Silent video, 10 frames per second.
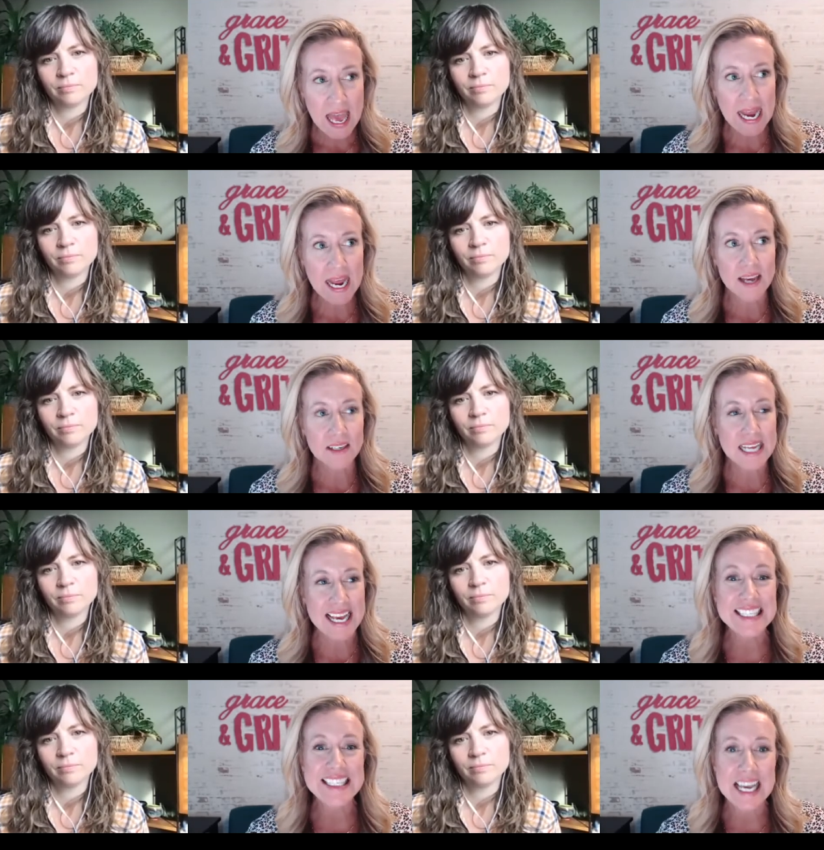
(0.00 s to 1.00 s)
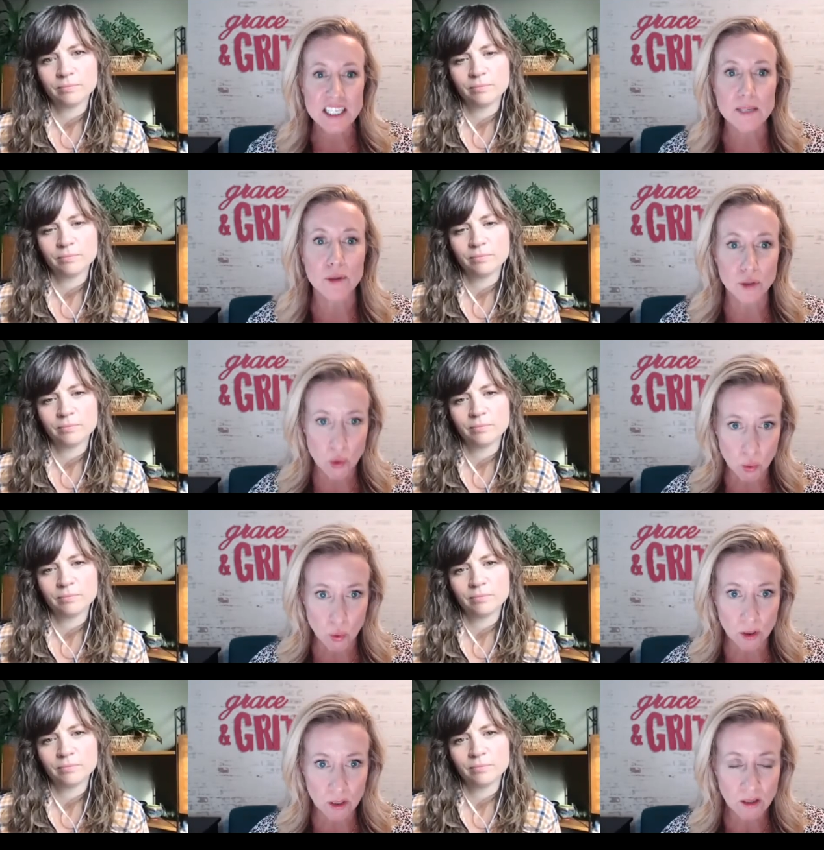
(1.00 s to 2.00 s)
Speaker 1: and accessible
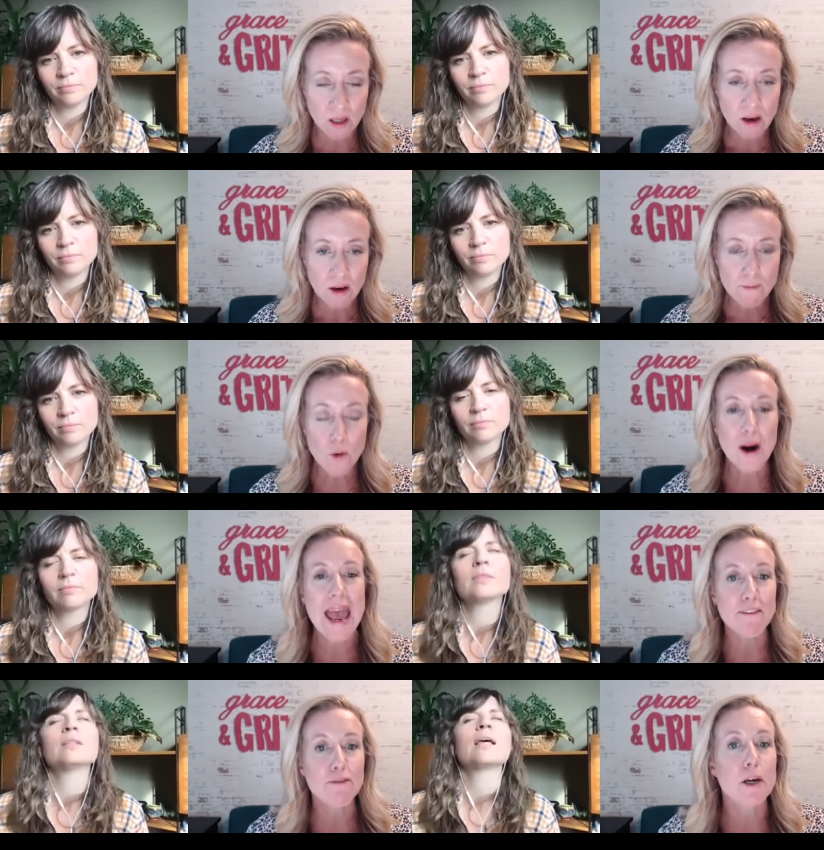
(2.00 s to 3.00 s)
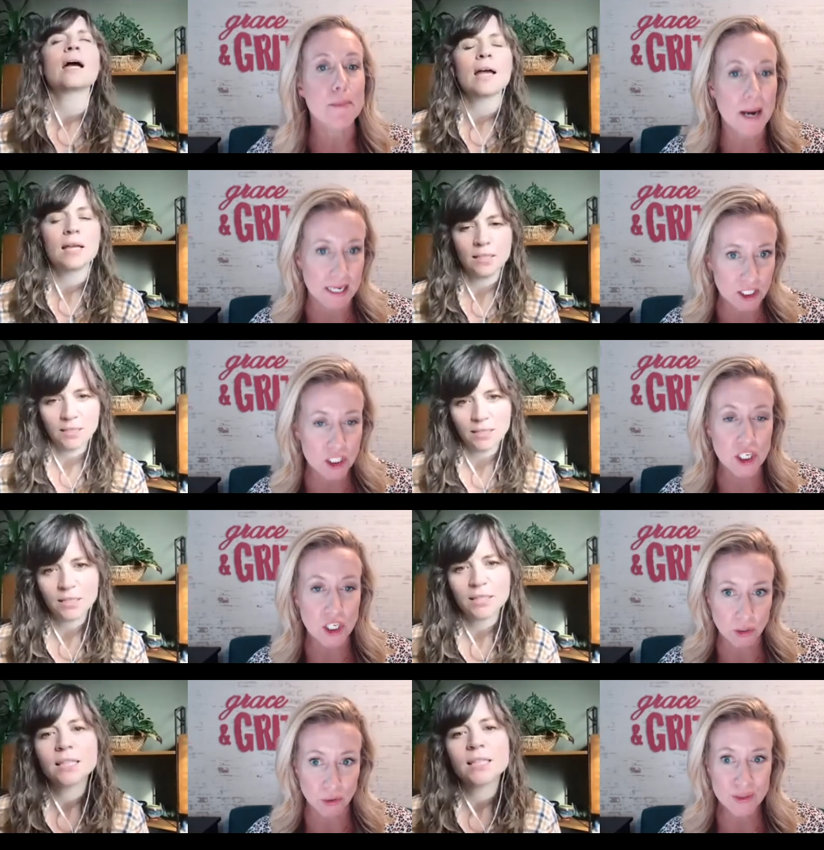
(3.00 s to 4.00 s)
tool for everybody to
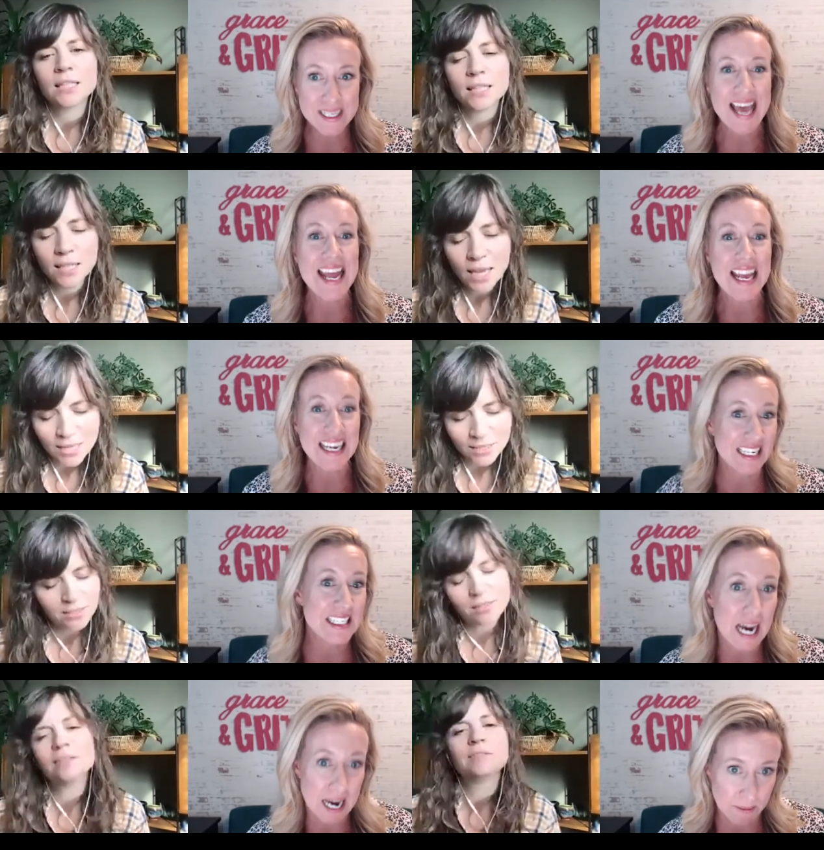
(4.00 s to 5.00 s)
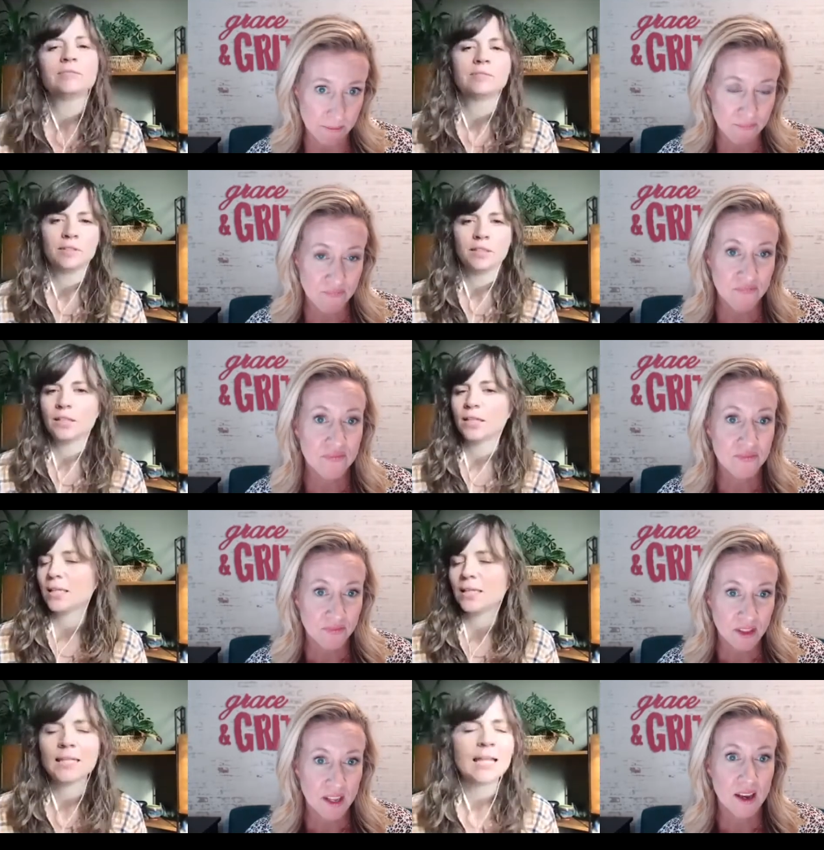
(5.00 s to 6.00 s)
use yes. at any time.
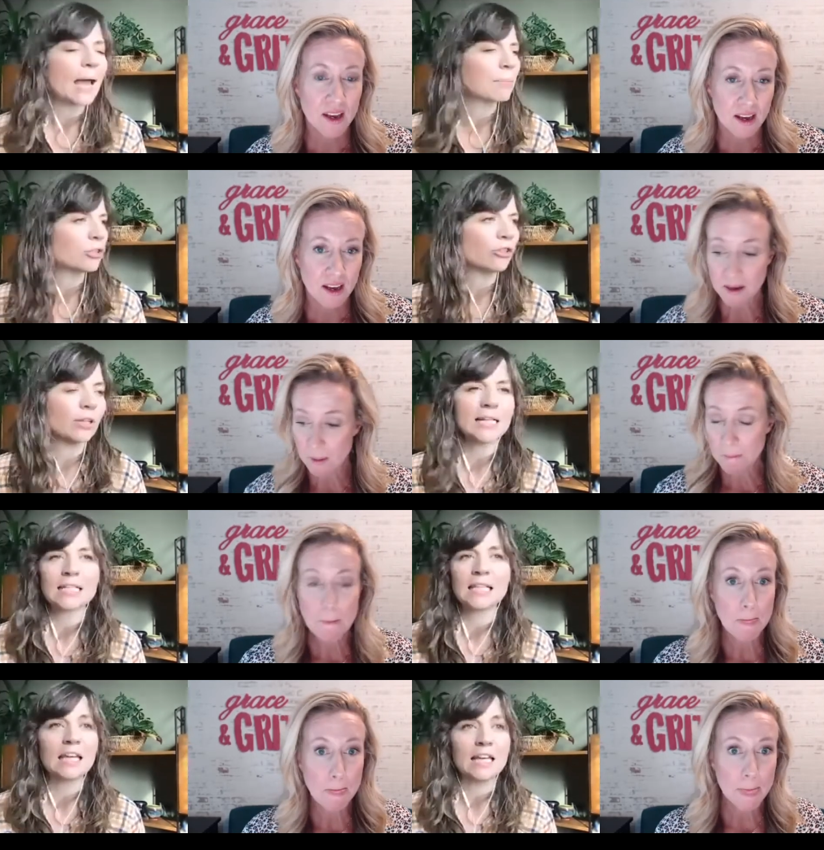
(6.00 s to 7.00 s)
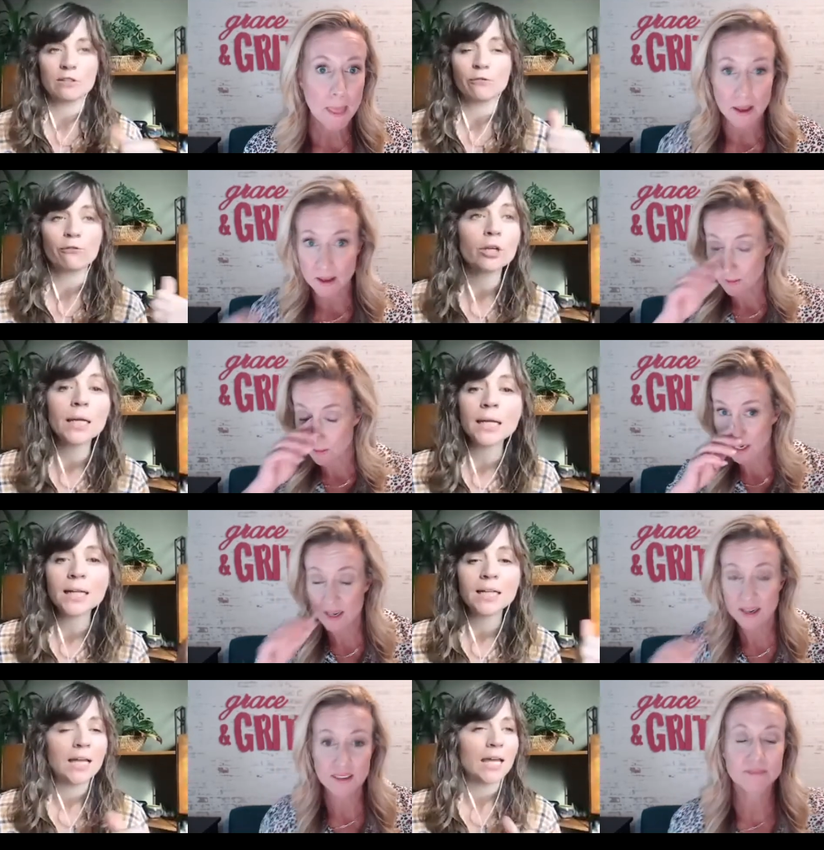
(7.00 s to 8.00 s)
Speaker 2: Absolutely. It's it's
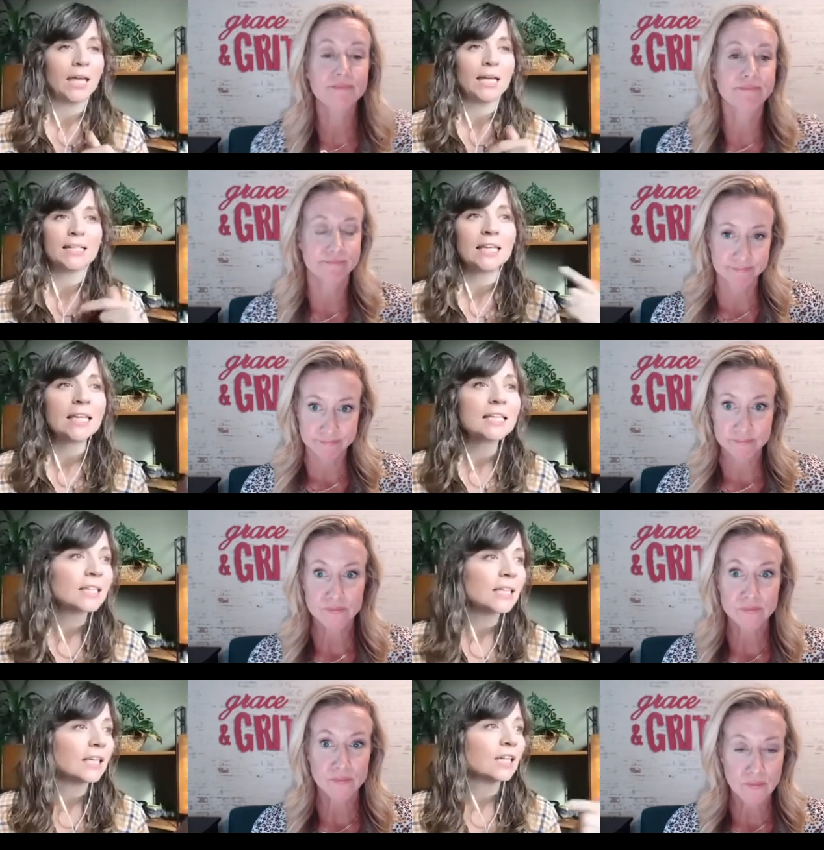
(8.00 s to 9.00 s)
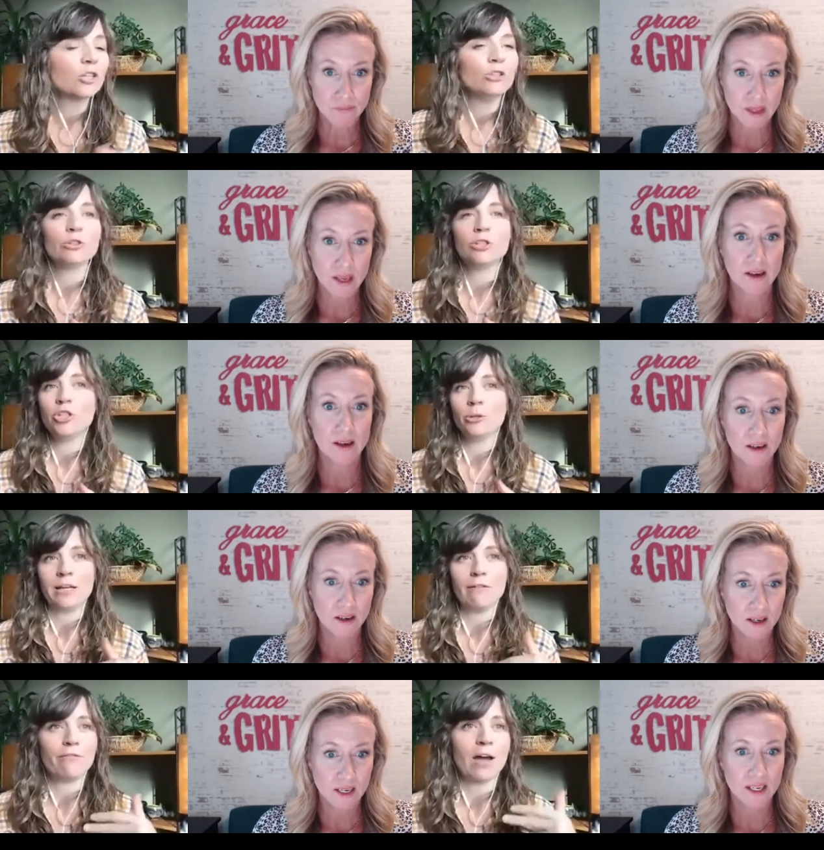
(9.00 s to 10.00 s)
free, it's easy. You can do it
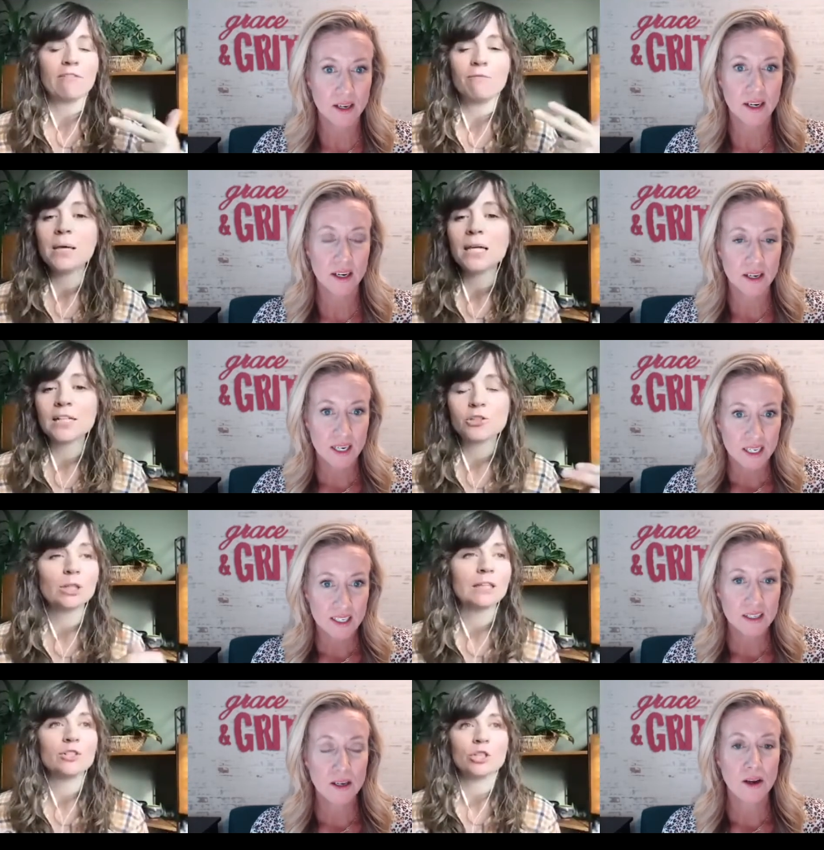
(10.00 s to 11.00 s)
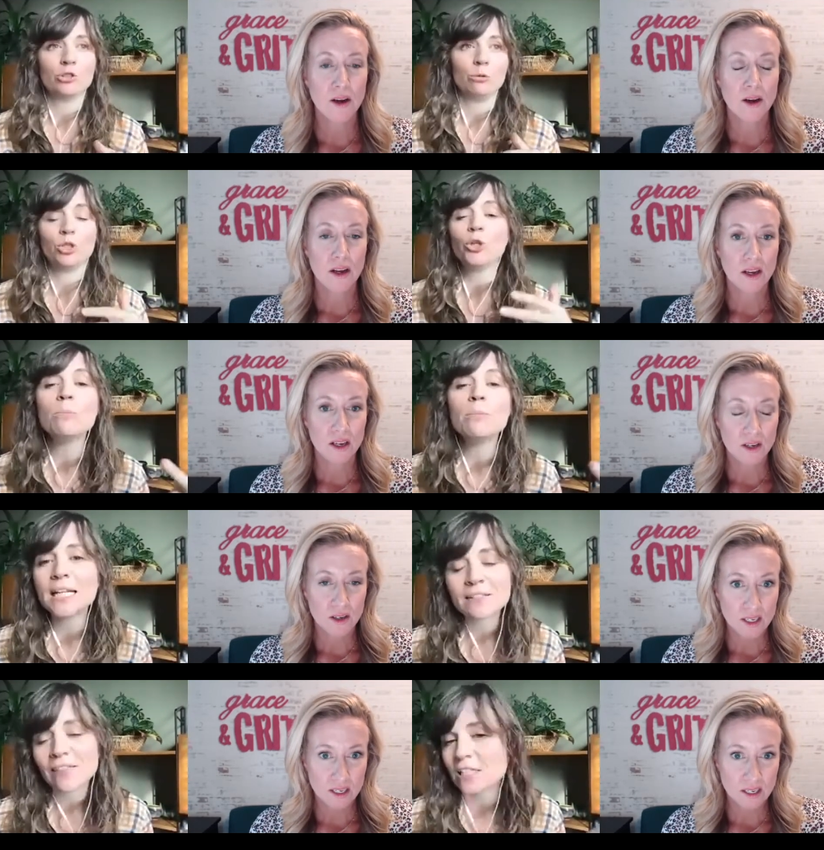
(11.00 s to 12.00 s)
in 5 minutes. You could even just do 2 minutes if that's